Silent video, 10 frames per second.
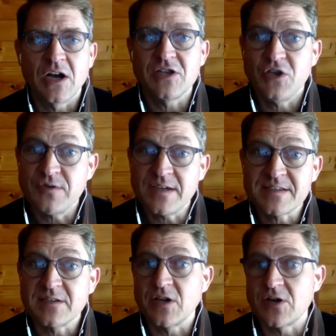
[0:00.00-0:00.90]
unions
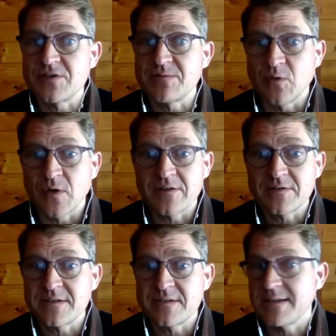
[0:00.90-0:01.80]
and large
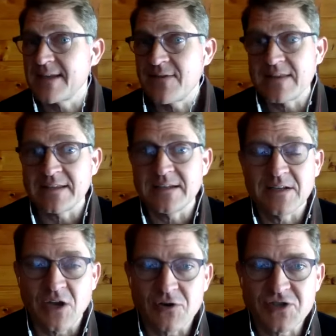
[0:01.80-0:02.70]
employers didn't have anything to
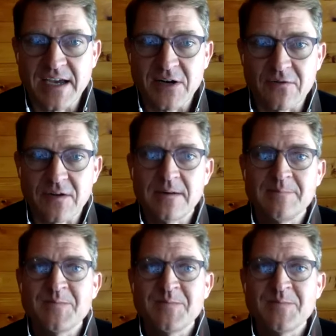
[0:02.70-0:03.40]
negotiate over,